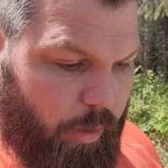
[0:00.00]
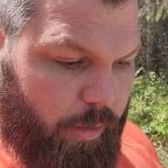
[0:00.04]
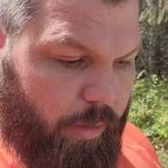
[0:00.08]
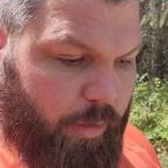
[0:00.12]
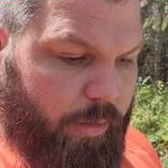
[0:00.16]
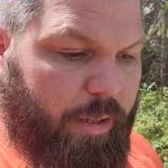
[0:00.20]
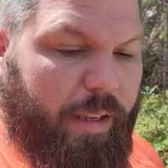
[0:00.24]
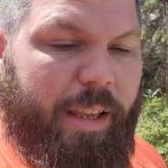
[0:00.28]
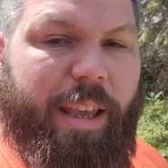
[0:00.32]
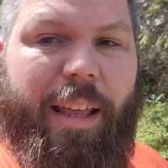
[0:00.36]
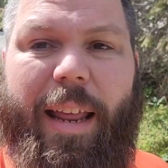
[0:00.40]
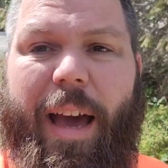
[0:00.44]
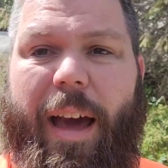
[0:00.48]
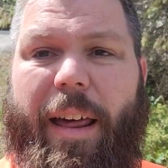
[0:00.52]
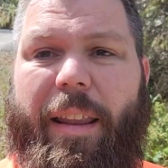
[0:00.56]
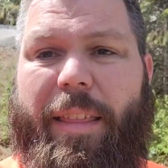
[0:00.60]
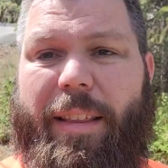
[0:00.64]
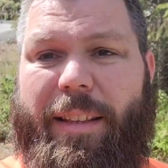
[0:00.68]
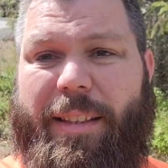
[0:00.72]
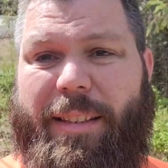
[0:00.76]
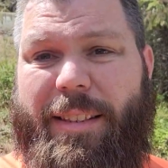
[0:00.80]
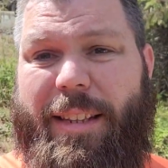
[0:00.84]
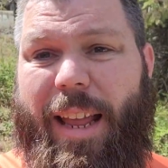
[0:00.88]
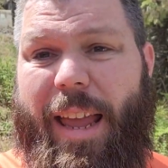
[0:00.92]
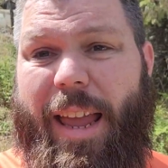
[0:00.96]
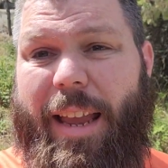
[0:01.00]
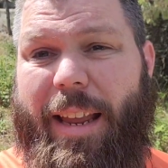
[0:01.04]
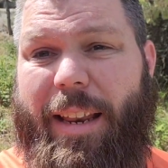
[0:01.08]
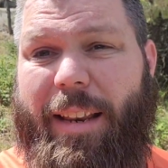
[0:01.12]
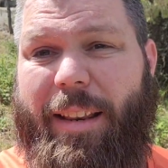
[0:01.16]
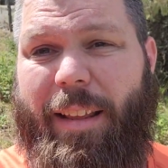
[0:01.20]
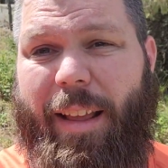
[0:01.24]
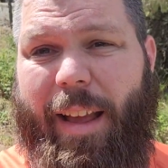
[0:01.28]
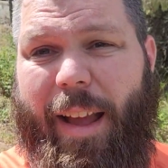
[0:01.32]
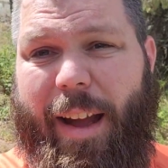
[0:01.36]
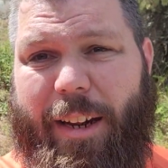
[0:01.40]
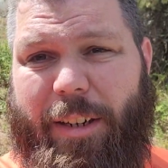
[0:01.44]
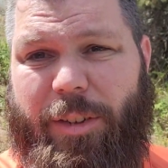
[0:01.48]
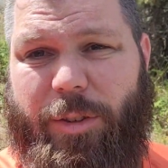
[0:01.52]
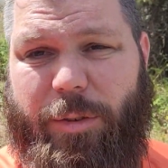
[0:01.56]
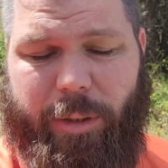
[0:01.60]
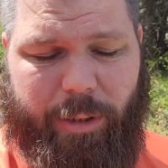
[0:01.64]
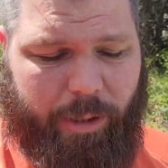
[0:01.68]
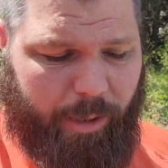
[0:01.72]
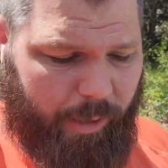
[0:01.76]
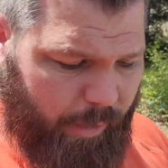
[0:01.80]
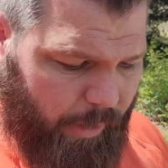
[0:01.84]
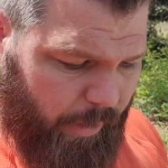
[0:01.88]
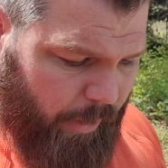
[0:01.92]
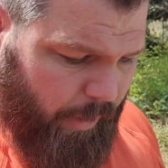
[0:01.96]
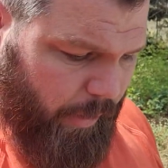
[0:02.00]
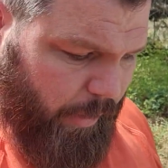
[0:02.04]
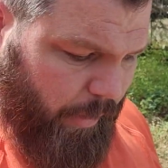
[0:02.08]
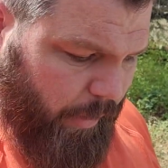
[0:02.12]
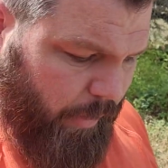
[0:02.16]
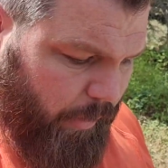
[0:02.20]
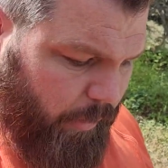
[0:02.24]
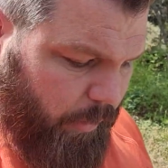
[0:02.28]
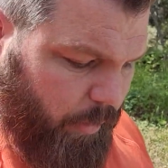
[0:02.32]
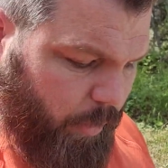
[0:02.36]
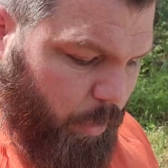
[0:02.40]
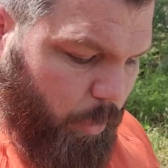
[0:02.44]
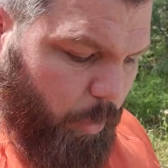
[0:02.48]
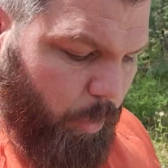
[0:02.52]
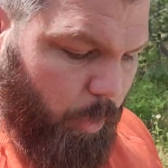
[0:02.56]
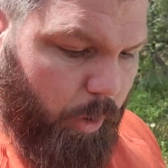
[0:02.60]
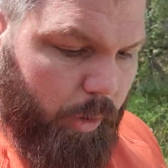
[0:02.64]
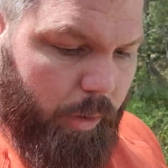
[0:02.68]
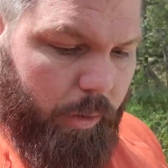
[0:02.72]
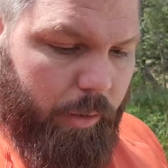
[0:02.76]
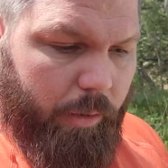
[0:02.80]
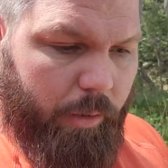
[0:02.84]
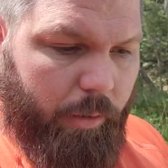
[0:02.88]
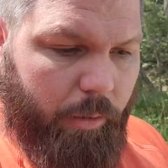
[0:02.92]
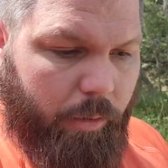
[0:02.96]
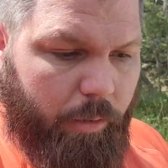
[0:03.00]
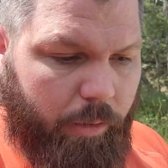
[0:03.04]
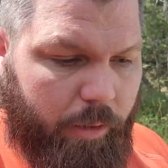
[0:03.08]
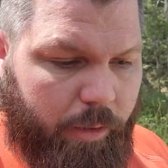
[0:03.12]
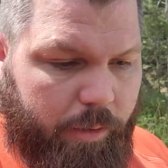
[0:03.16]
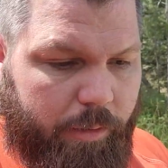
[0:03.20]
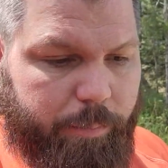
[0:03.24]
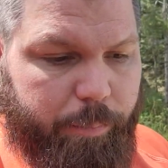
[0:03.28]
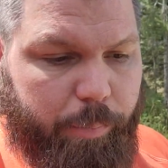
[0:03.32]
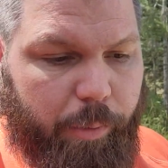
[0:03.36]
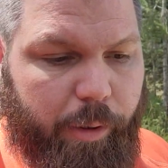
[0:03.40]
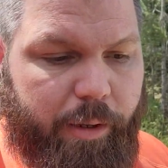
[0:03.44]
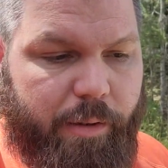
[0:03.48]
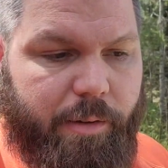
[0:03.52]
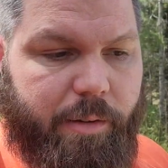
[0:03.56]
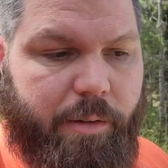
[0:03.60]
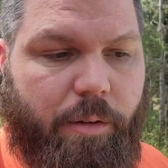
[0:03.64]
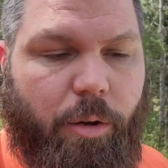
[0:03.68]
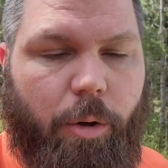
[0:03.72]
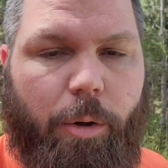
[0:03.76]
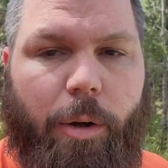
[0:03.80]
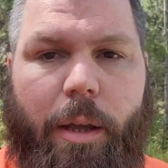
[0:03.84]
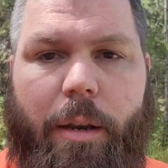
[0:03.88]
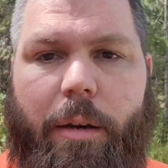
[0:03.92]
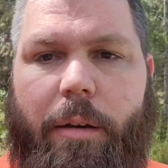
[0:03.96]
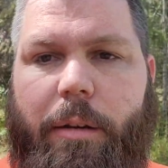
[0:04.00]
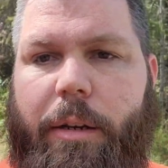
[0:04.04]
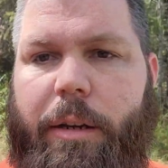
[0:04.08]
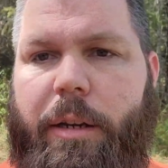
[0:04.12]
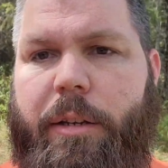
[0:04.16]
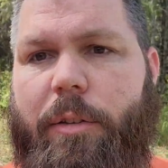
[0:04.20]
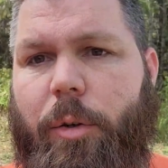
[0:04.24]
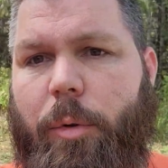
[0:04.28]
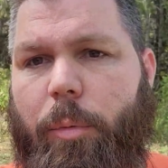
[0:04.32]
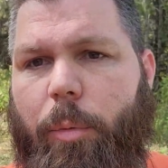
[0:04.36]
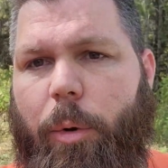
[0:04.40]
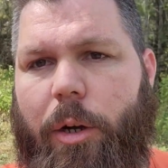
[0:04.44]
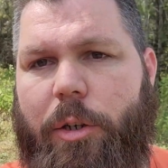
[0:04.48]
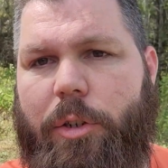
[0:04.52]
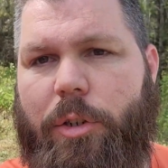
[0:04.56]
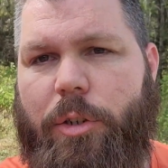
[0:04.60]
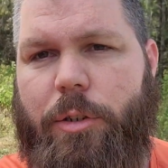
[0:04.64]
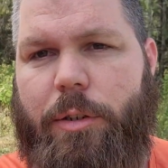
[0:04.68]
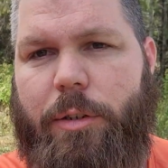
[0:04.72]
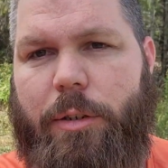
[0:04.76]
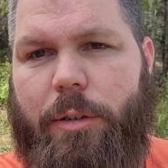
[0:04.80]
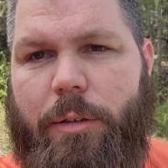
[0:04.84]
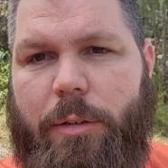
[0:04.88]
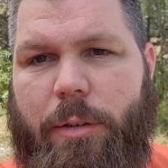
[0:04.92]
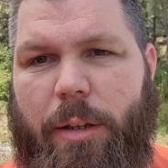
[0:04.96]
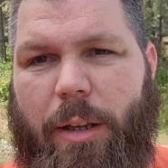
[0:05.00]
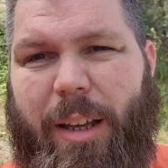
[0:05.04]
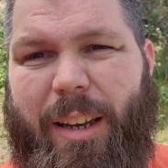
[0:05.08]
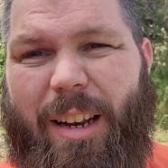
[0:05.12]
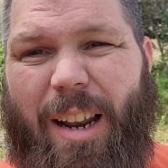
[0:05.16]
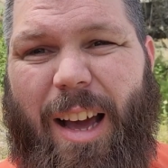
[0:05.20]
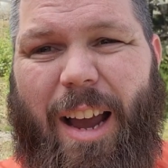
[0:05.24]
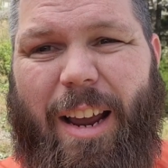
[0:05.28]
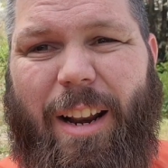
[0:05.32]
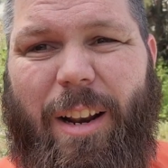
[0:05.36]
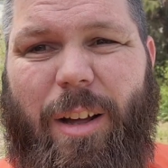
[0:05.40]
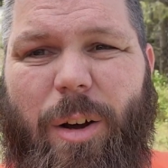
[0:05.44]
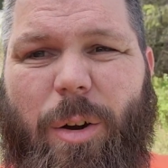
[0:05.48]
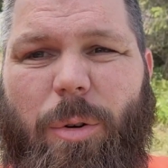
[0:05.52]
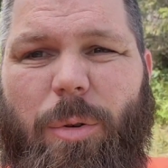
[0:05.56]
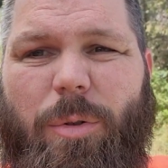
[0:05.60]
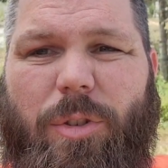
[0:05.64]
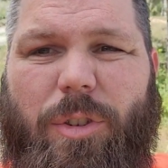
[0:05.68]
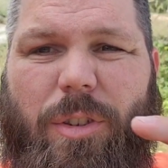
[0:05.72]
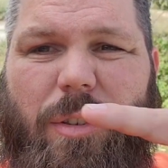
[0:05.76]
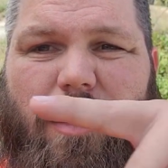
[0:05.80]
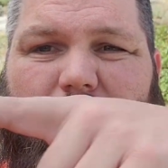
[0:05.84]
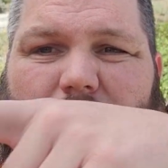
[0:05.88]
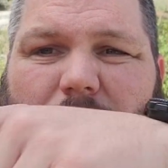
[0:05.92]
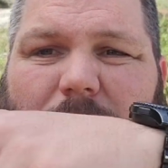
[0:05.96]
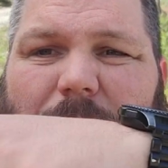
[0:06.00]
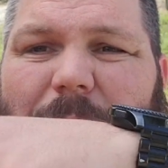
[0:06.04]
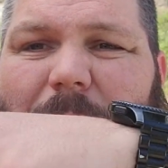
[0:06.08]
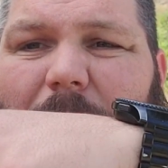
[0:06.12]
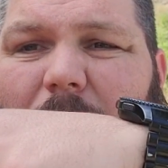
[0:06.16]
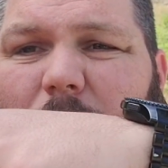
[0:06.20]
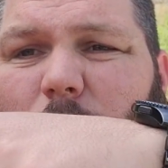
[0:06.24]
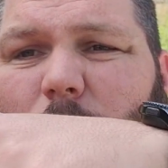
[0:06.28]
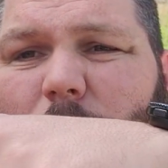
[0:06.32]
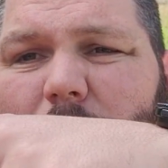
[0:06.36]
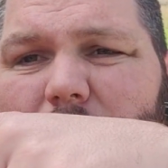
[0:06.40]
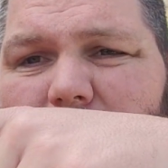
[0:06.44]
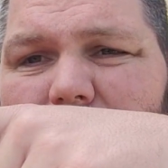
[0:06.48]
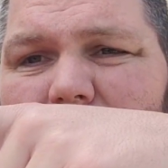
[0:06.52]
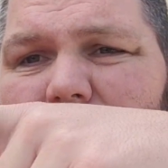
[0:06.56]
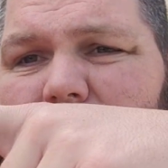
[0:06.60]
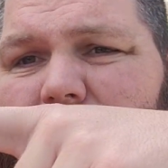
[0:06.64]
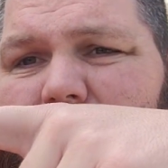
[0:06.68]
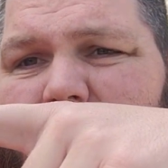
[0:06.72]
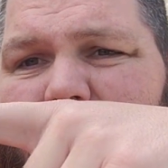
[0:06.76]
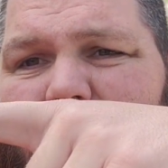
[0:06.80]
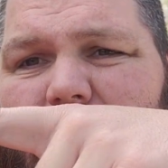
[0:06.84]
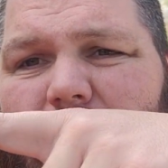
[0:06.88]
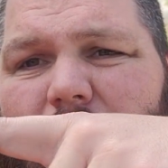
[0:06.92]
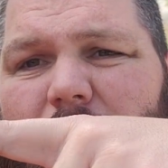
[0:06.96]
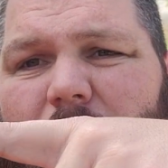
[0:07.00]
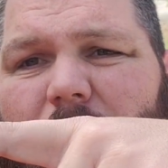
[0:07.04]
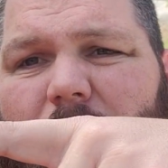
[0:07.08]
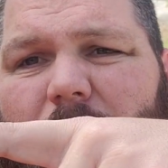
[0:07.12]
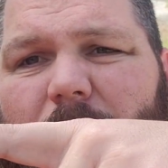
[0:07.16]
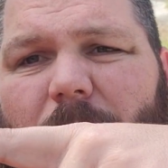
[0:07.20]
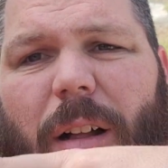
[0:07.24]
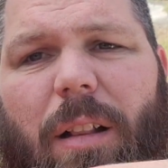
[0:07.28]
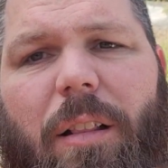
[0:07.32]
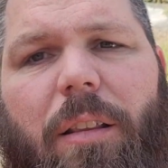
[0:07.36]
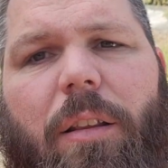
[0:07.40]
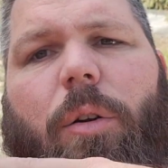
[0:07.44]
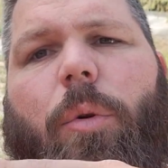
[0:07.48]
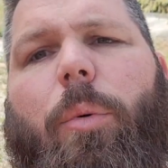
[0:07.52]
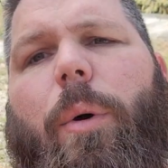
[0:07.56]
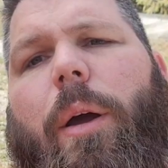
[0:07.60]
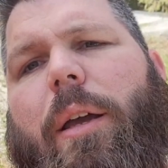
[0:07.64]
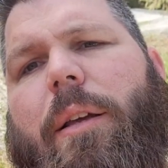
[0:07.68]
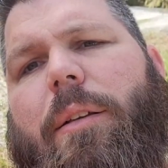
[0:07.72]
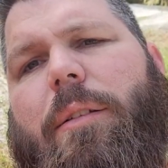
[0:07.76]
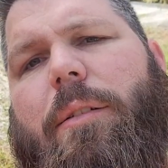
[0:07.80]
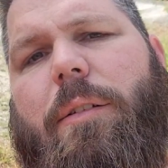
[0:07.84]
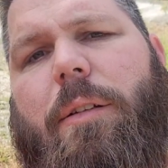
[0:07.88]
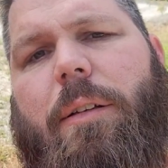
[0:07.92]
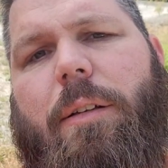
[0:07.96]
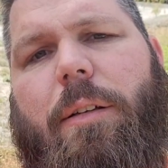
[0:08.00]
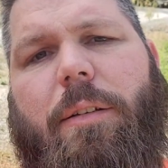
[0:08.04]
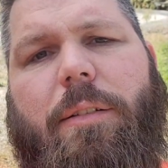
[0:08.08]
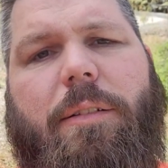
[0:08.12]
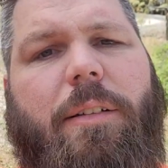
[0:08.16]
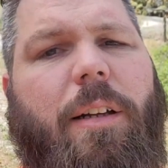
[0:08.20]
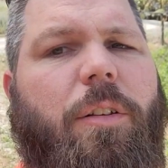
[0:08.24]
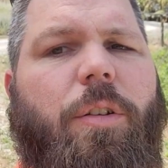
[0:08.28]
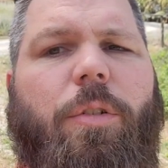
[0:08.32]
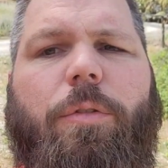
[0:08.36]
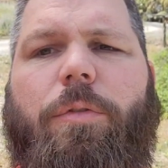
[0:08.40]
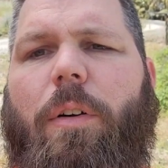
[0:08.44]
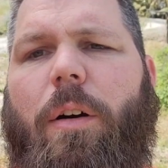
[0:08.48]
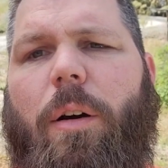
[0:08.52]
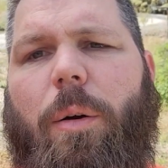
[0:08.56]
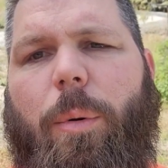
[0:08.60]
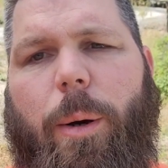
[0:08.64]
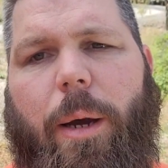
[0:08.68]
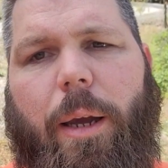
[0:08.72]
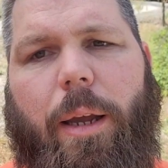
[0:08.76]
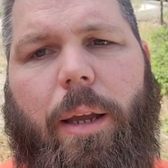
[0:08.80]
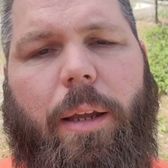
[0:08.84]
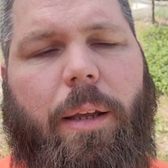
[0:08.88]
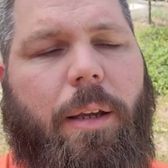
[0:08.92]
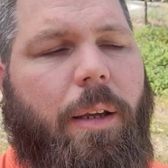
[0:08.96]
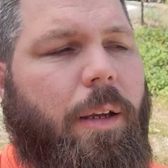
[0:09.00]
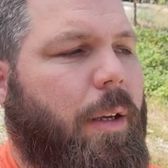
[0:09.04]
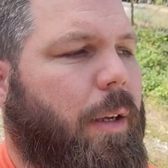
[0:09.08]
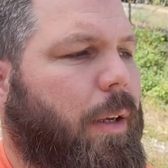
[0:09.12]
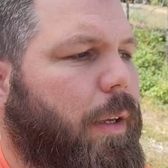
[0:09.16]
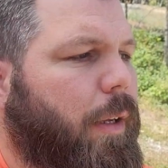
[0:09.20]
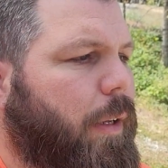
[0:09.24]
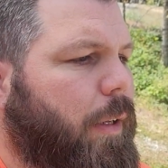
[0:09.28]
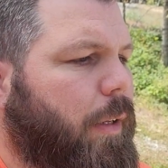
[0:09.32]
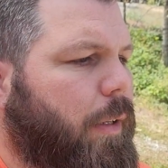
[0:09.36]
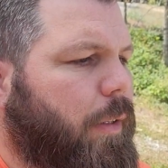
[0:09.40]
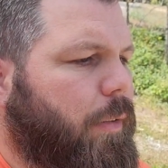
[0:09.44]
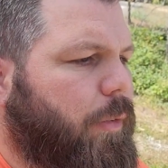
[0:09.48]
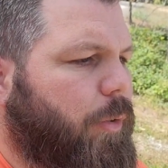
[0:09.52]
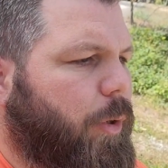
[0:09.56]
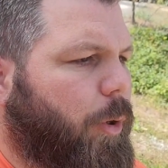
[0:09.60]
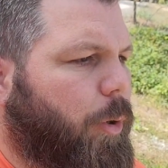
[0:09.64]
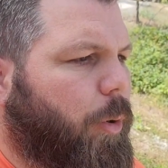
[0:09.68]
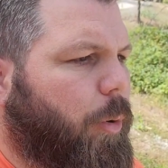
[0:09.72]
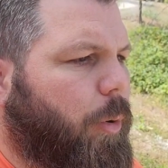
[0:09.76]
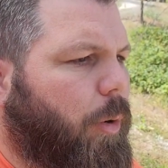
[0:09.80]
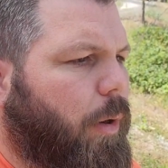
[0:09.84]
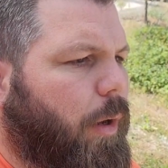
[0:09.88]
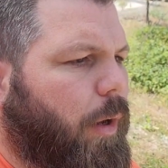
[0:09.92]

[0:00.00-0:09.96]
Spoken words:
get out of the state, actually. So this place is located in eastern Washington, and Idaho is just that way, a little ways. It's not too far away. So,